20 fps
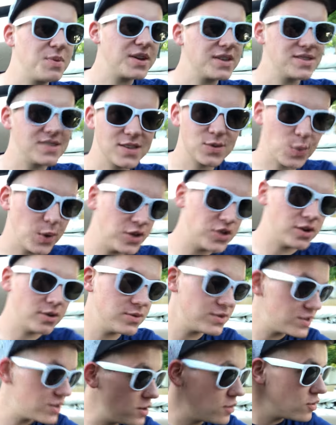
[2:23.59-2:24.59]
because that's what
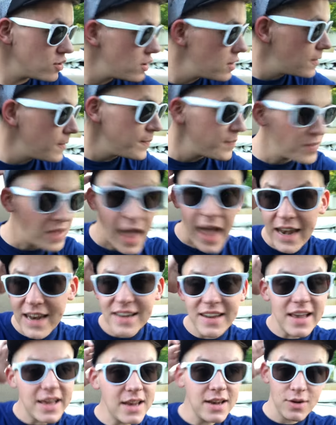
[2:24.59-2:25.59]
drones do. And it
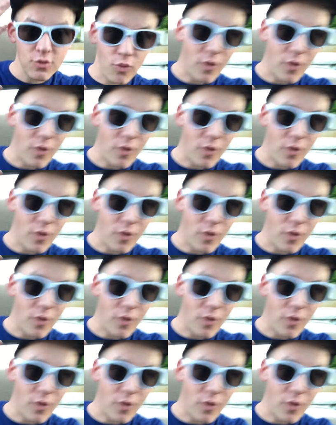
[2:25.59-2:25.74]
did,